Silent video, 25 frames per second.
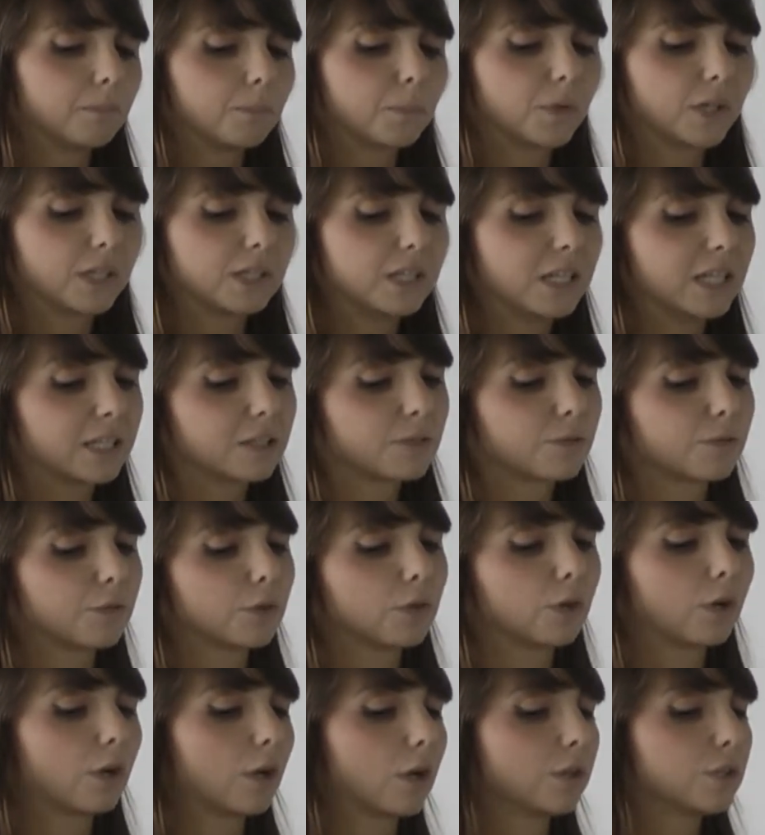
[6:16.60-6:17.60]
predict
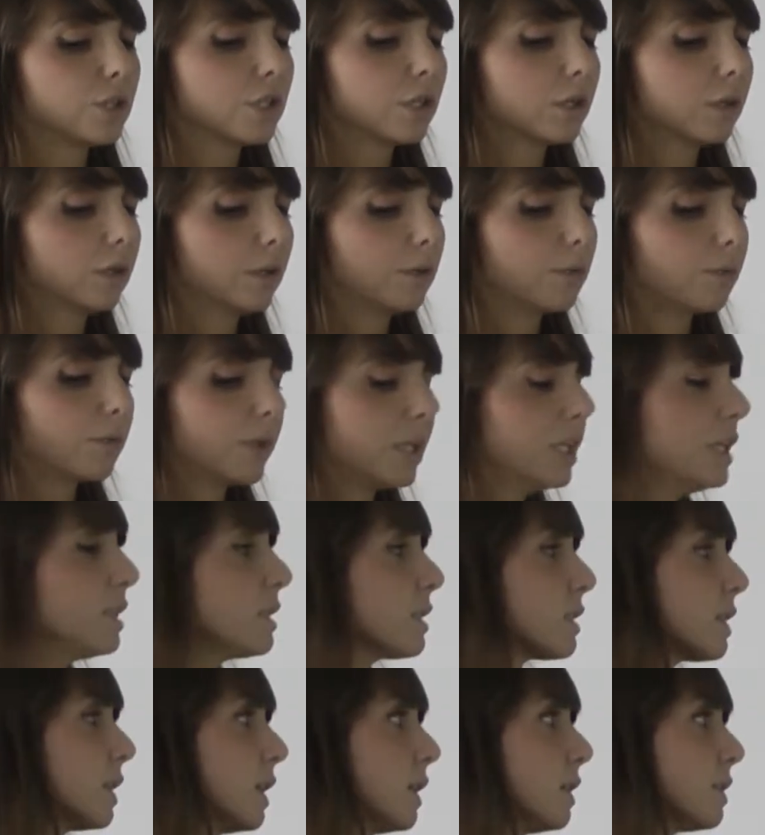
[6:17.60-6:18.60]
phonological and
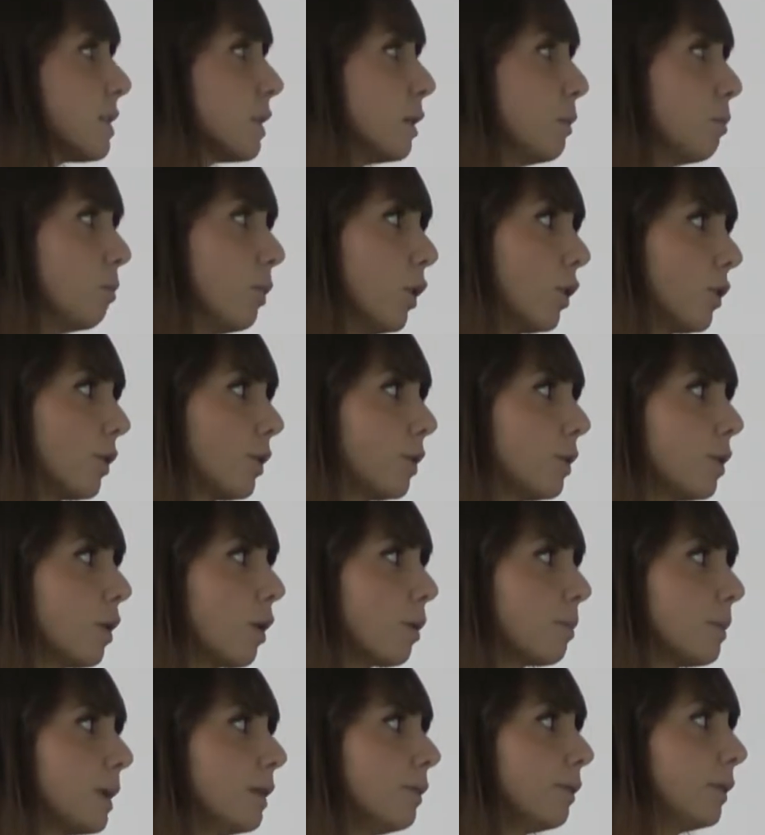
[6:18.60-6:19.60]
reading skills in both
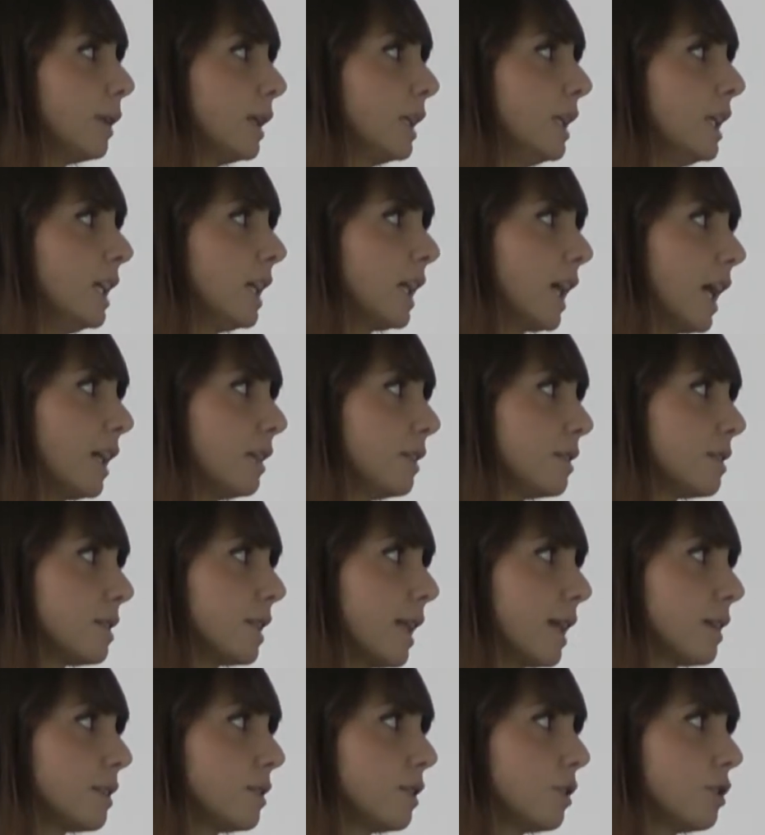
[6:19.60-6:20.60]
normal reading and
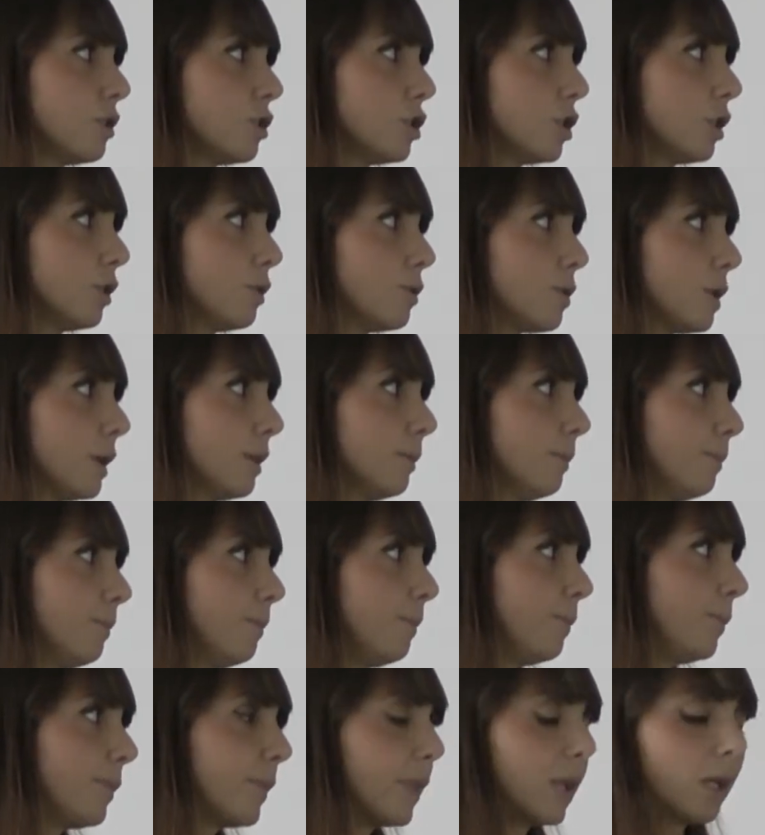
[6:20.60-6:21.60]
dyslexic children.
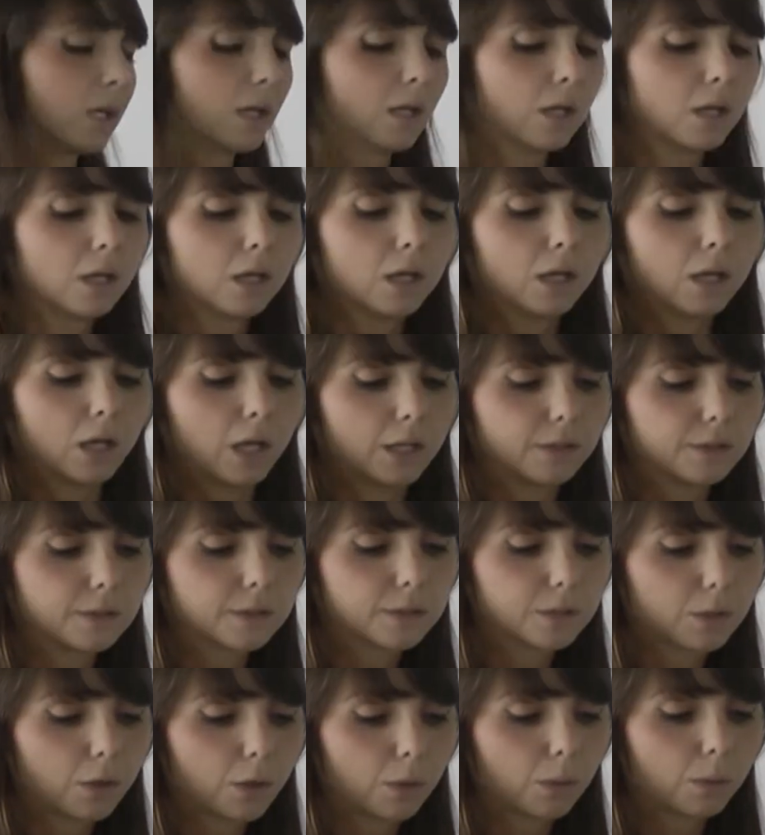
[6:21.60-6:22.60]
And
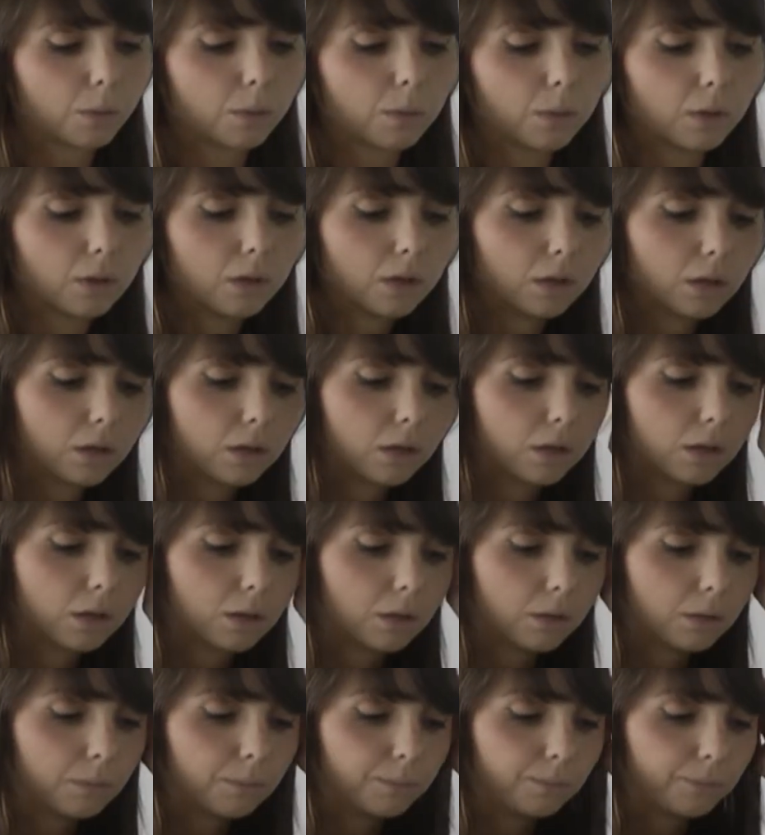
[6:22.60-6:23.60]
so
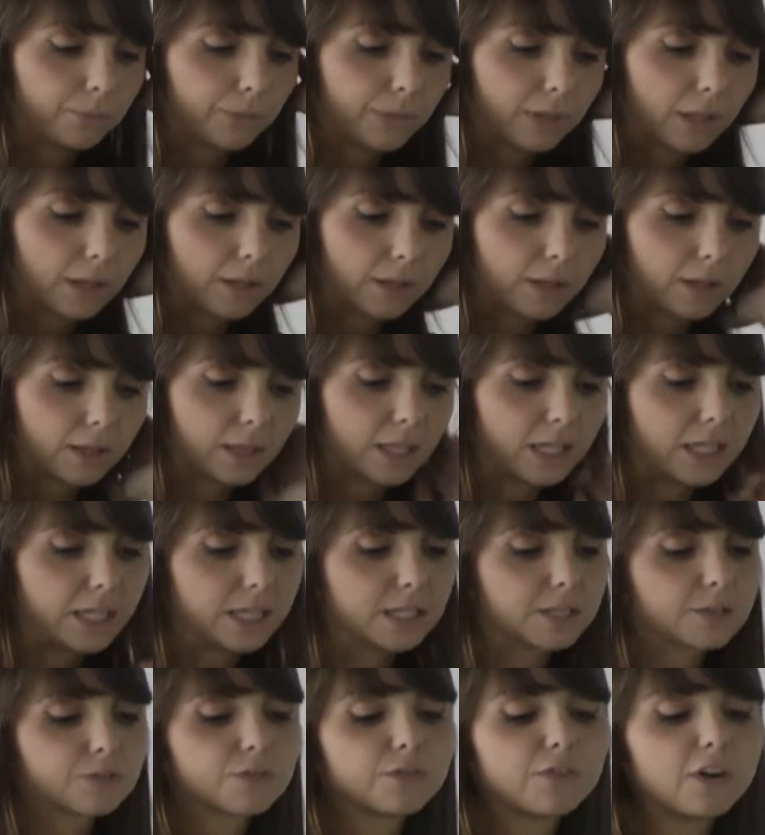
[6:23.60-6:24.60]

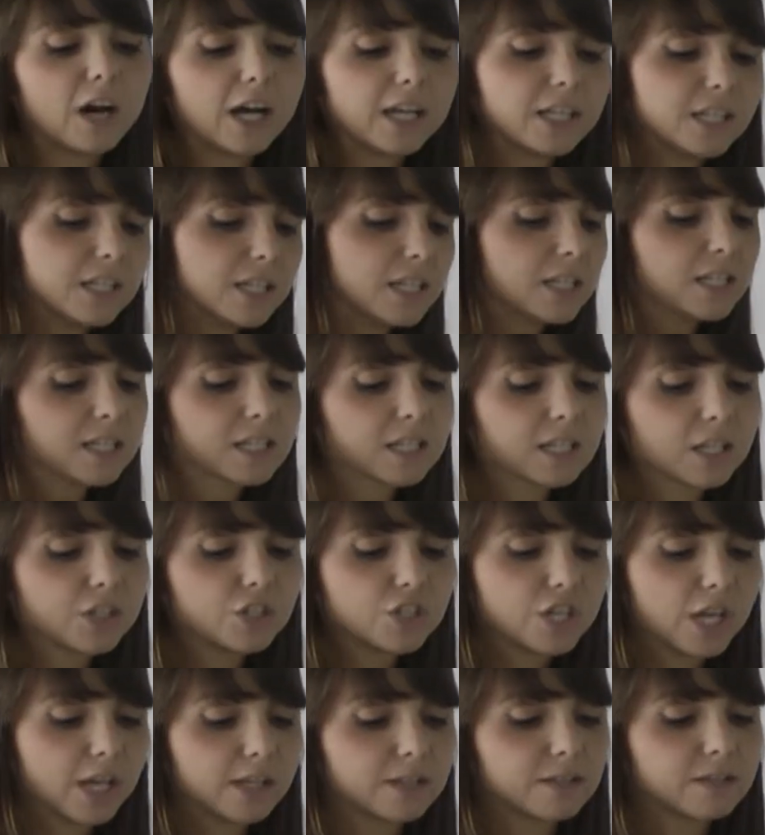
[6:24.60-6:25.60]
these findings
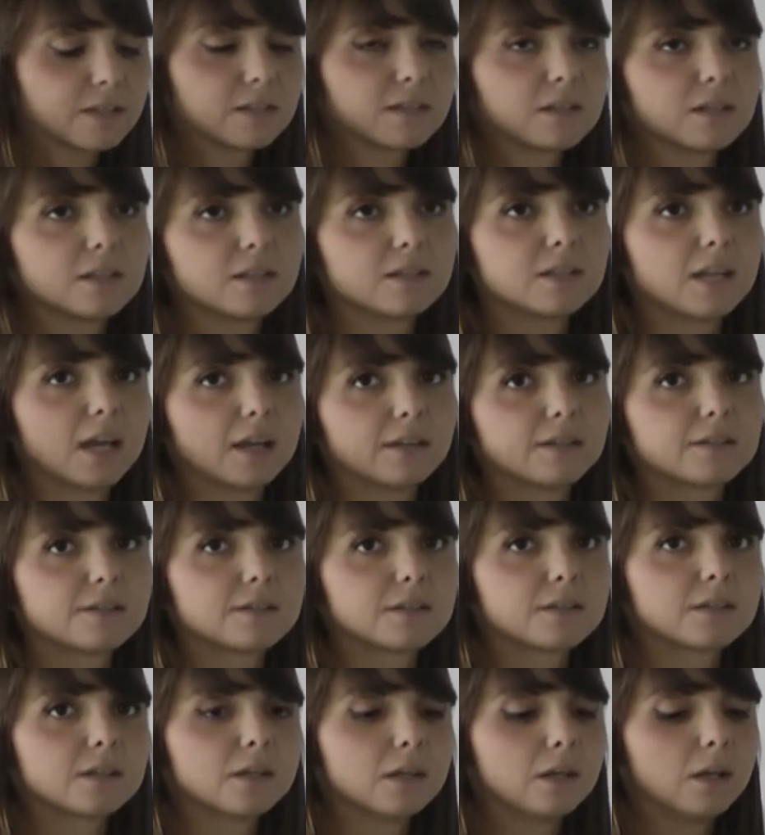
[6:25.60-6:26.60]
suggest
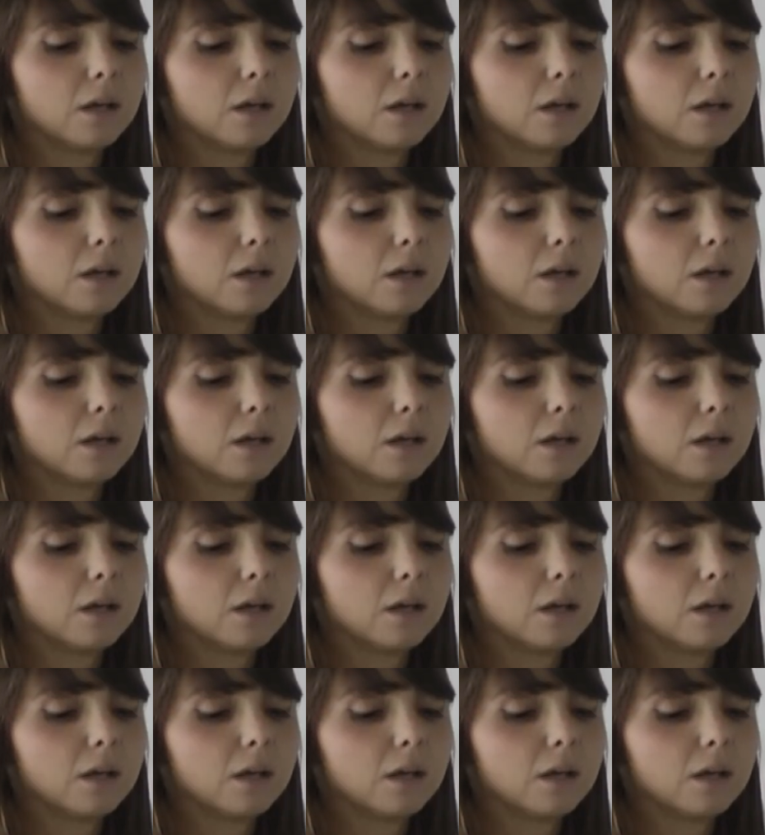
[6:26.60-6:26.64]
that